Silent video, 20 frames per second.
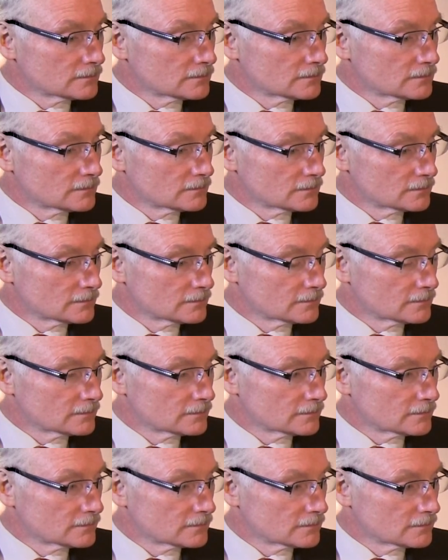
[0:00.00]

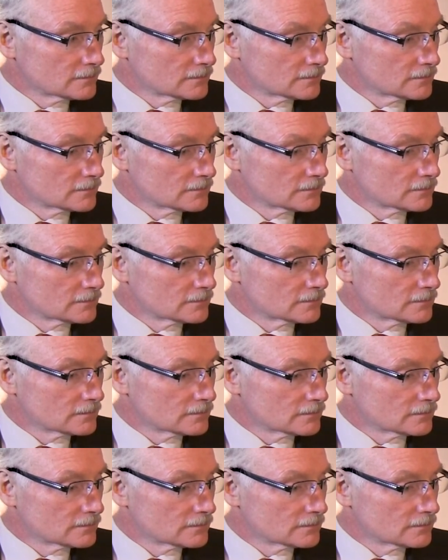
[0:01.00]

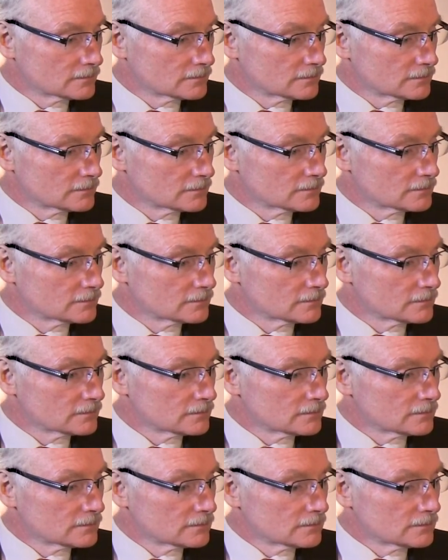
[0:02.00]

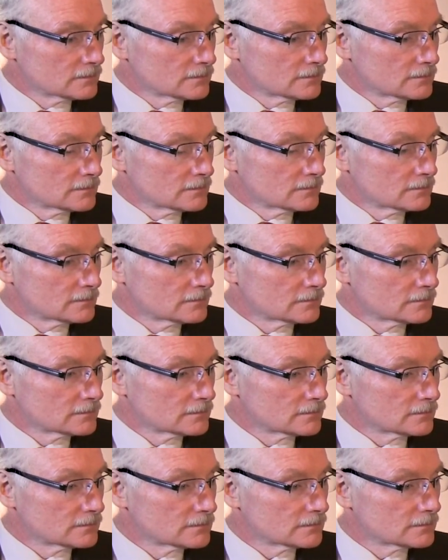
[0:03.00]

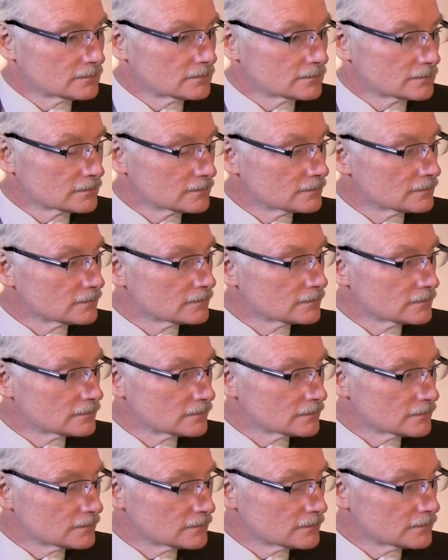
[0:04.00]

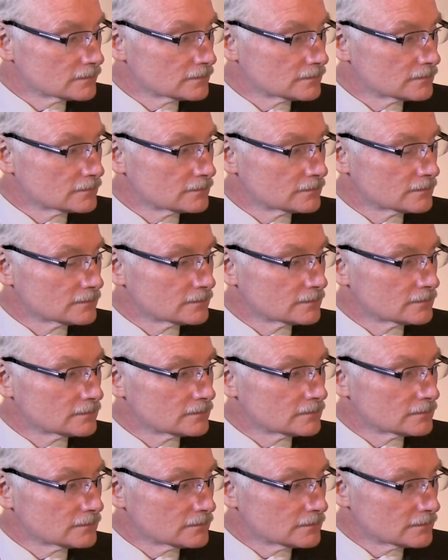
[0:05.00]

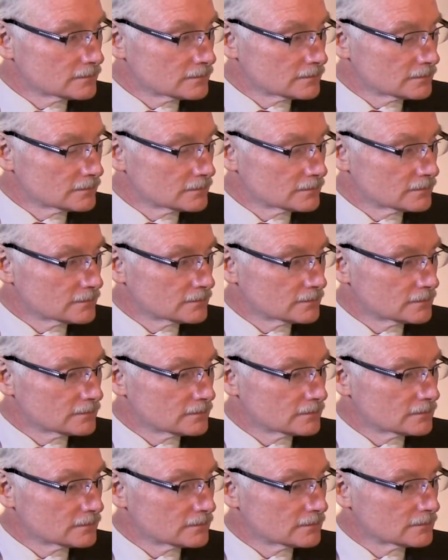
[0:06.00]

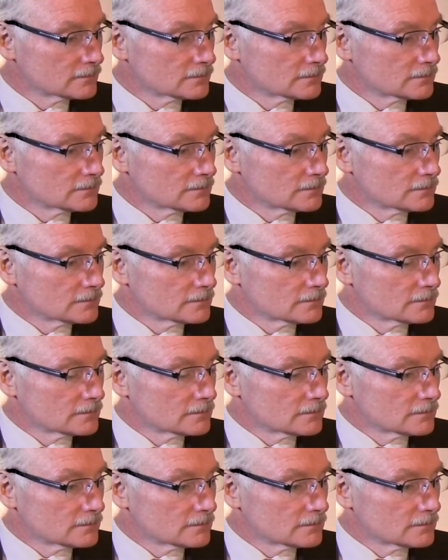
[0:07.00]
[no speech]